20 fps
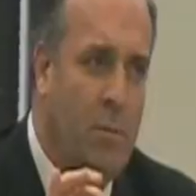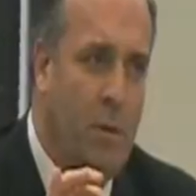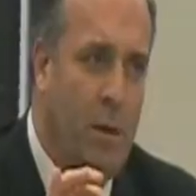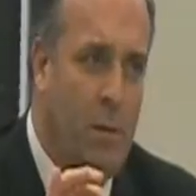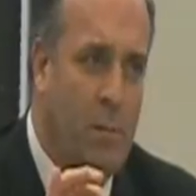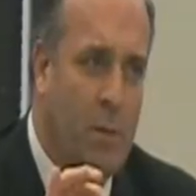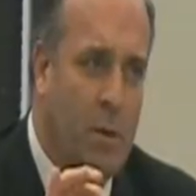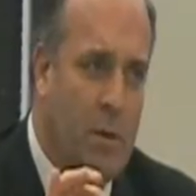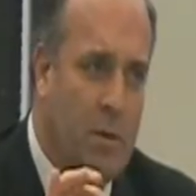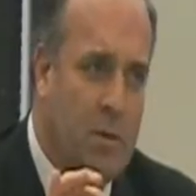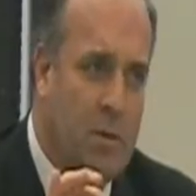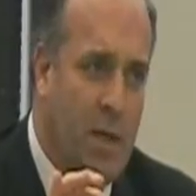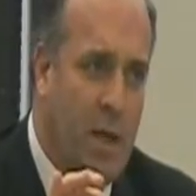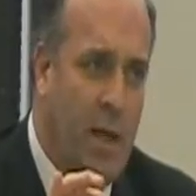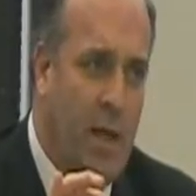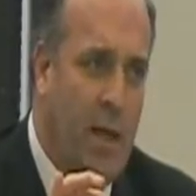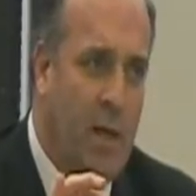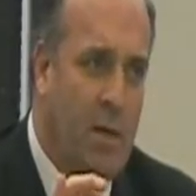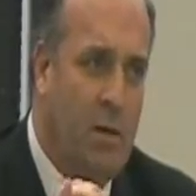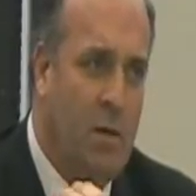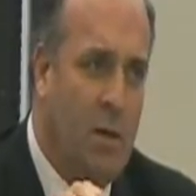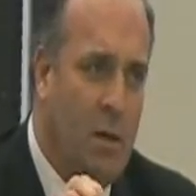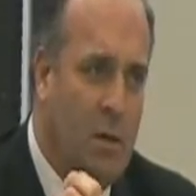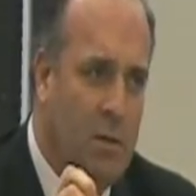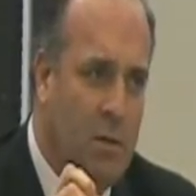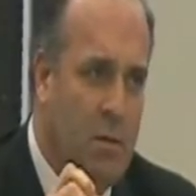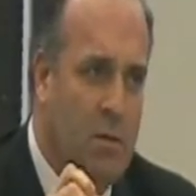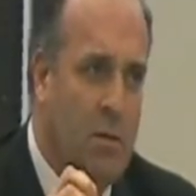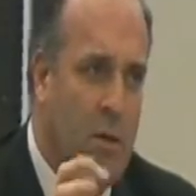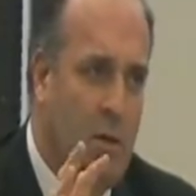Republicans had
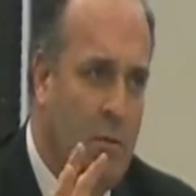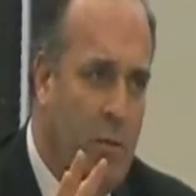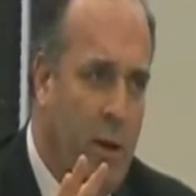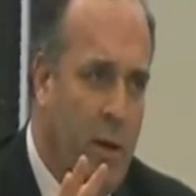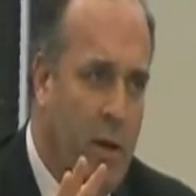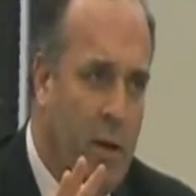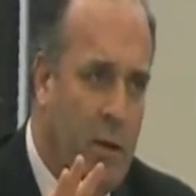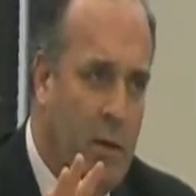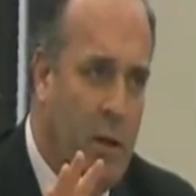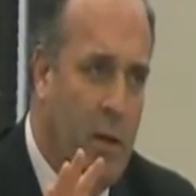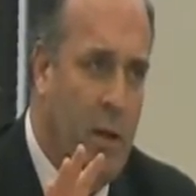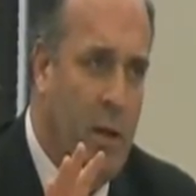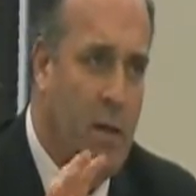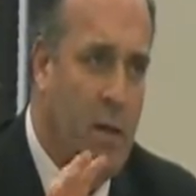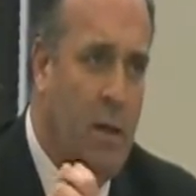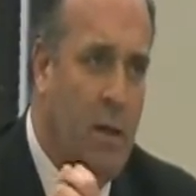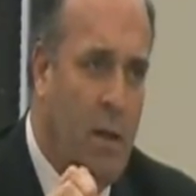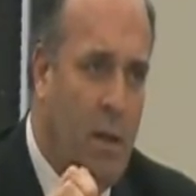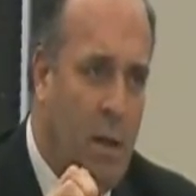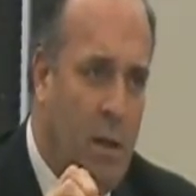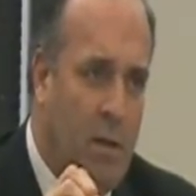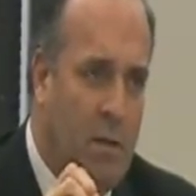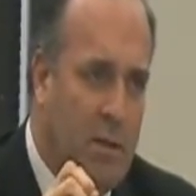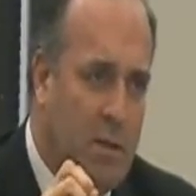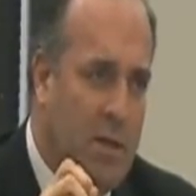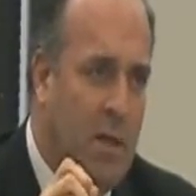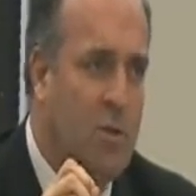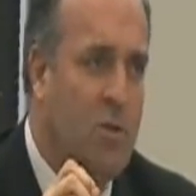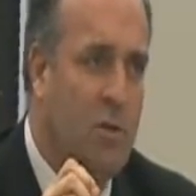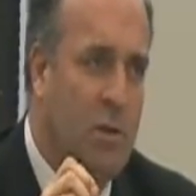to deregulate and
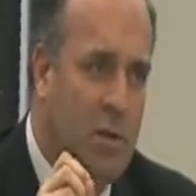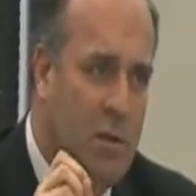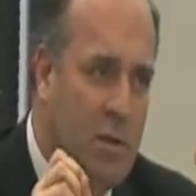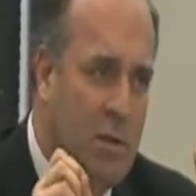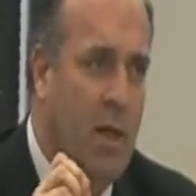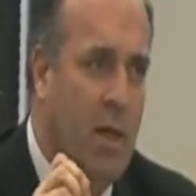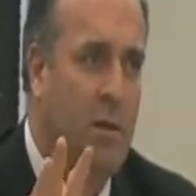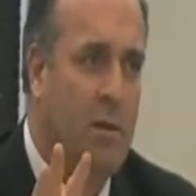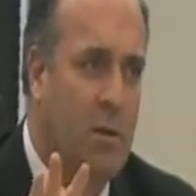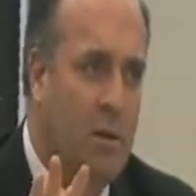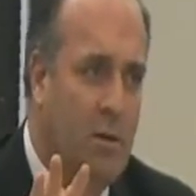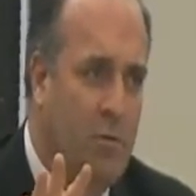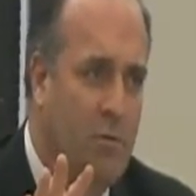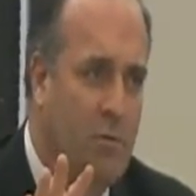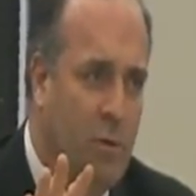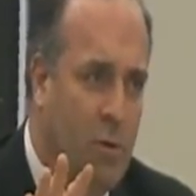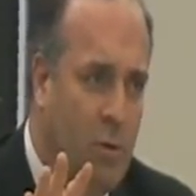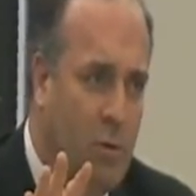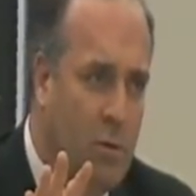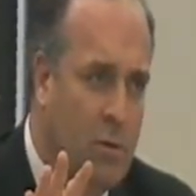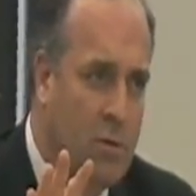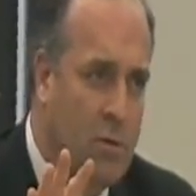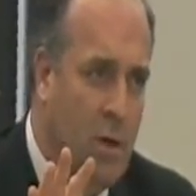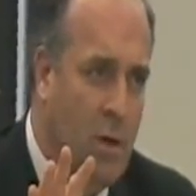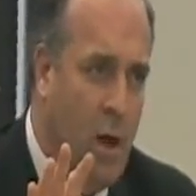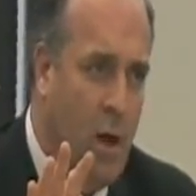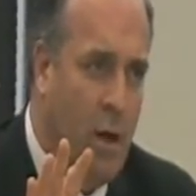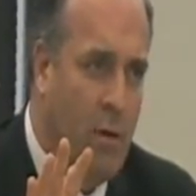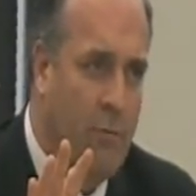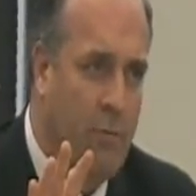essentially take the controls
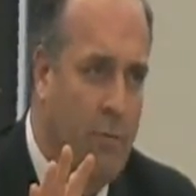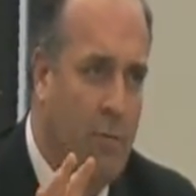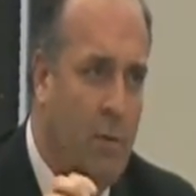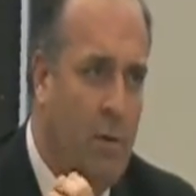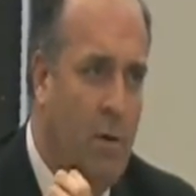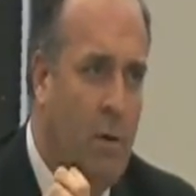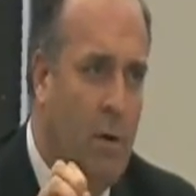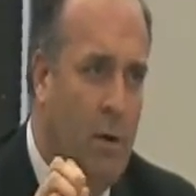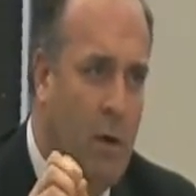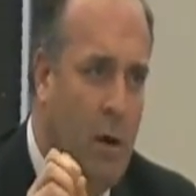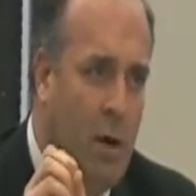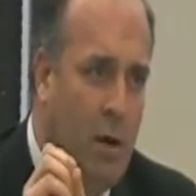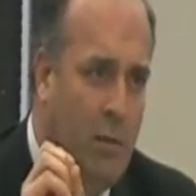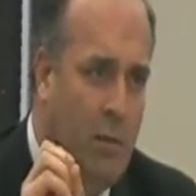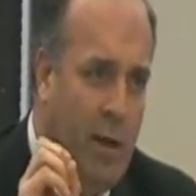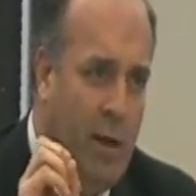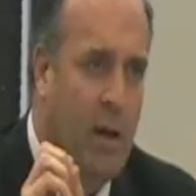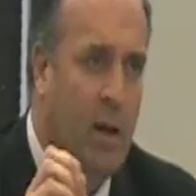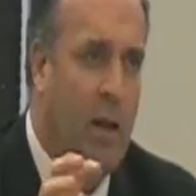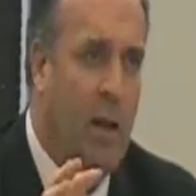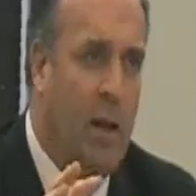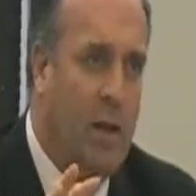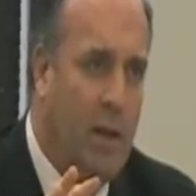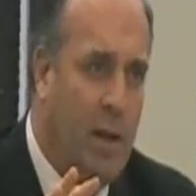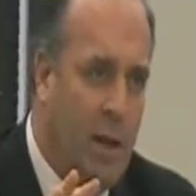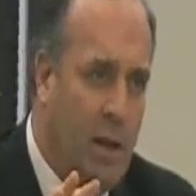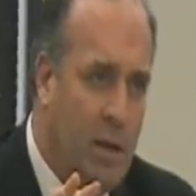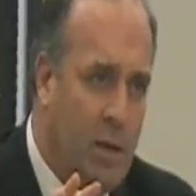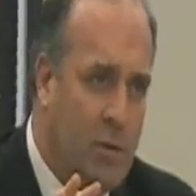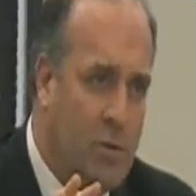off that
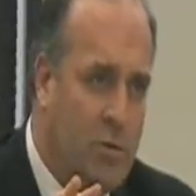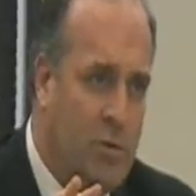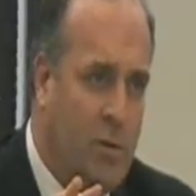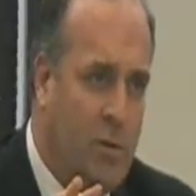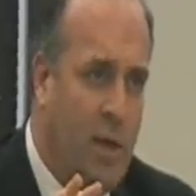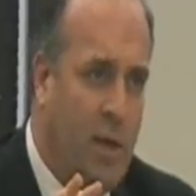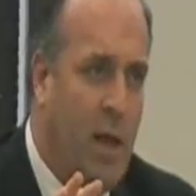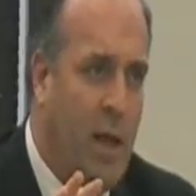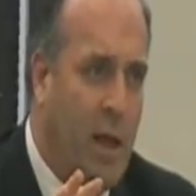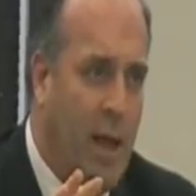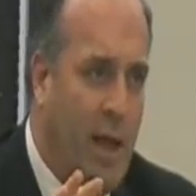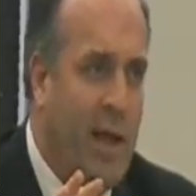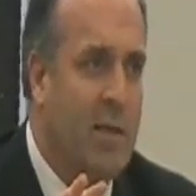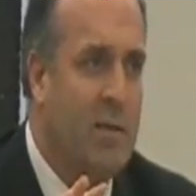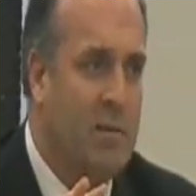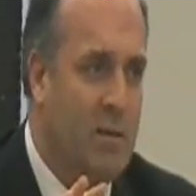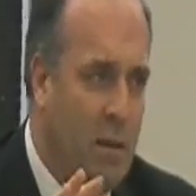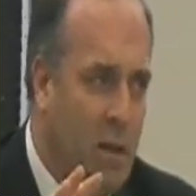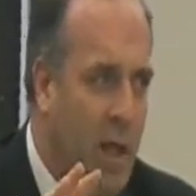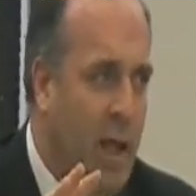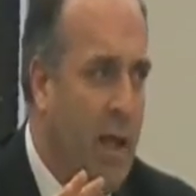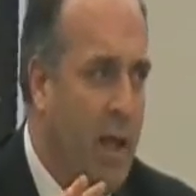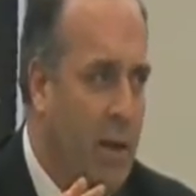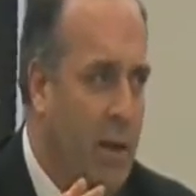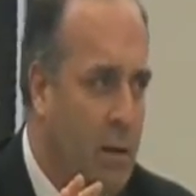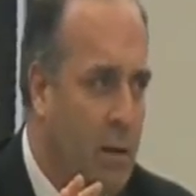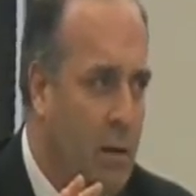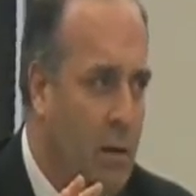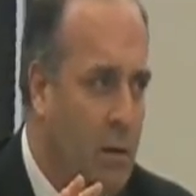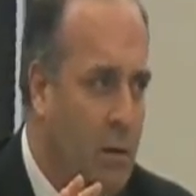lending industry has
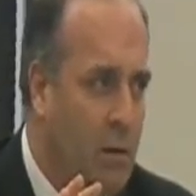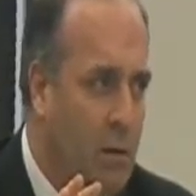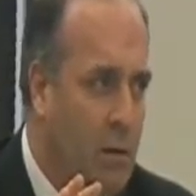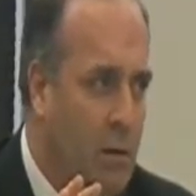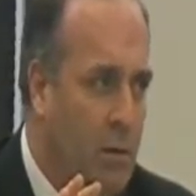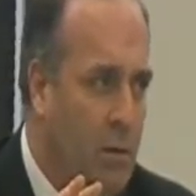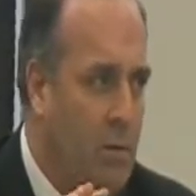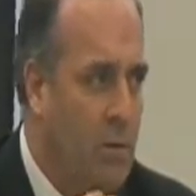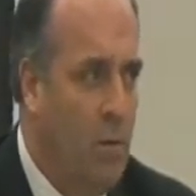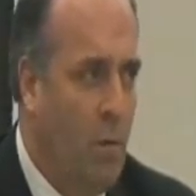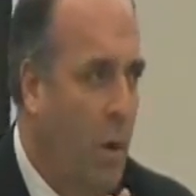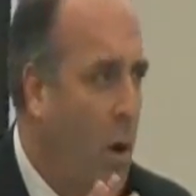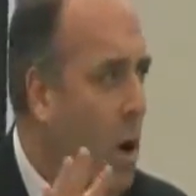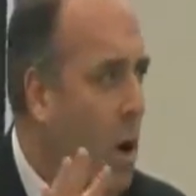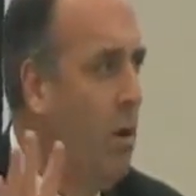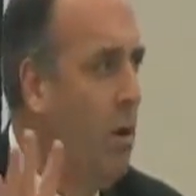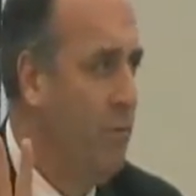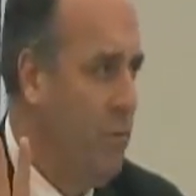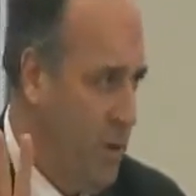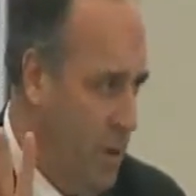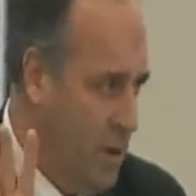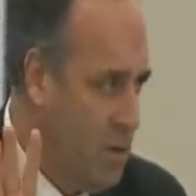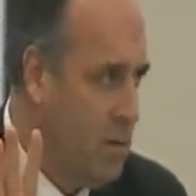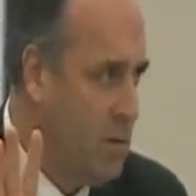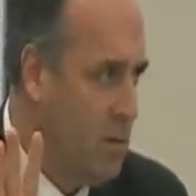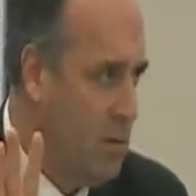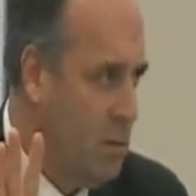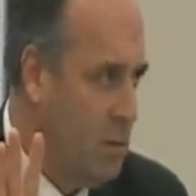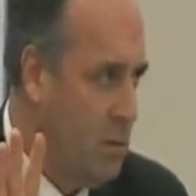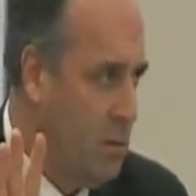led to all of
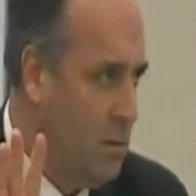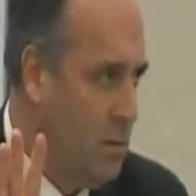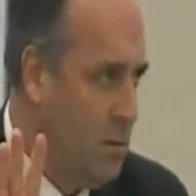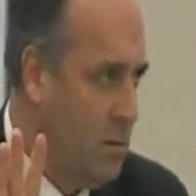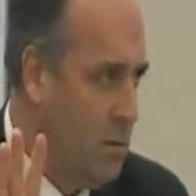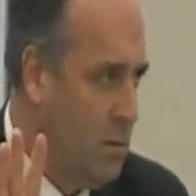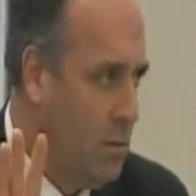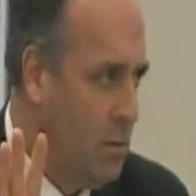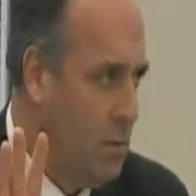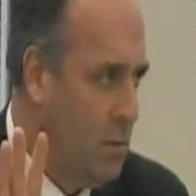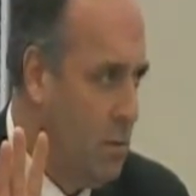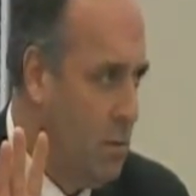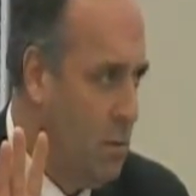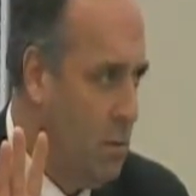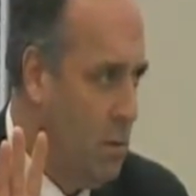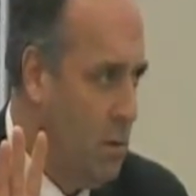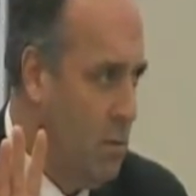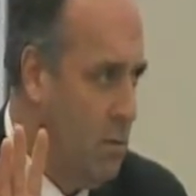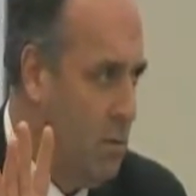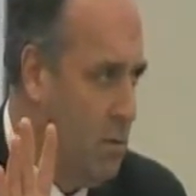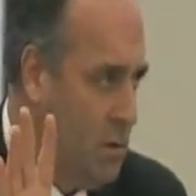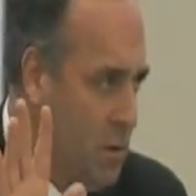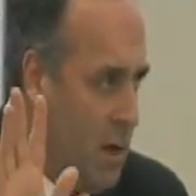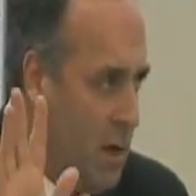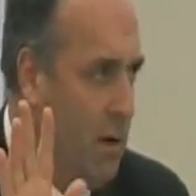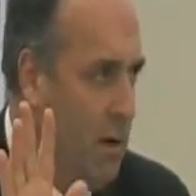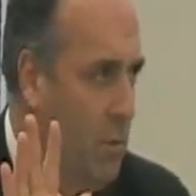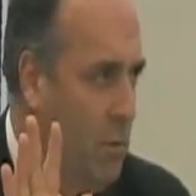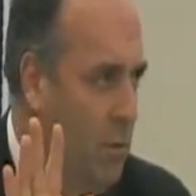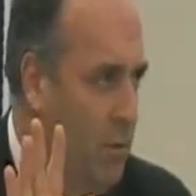this. I mean,
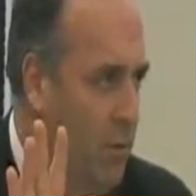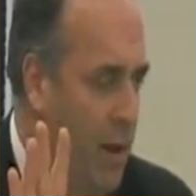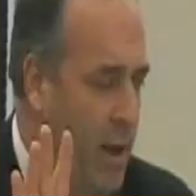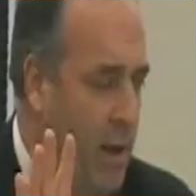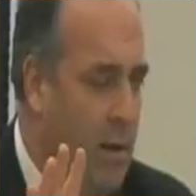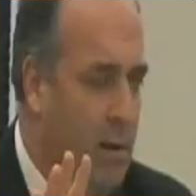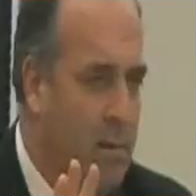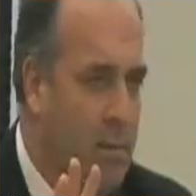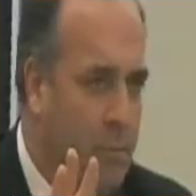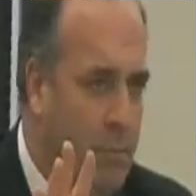starting with that.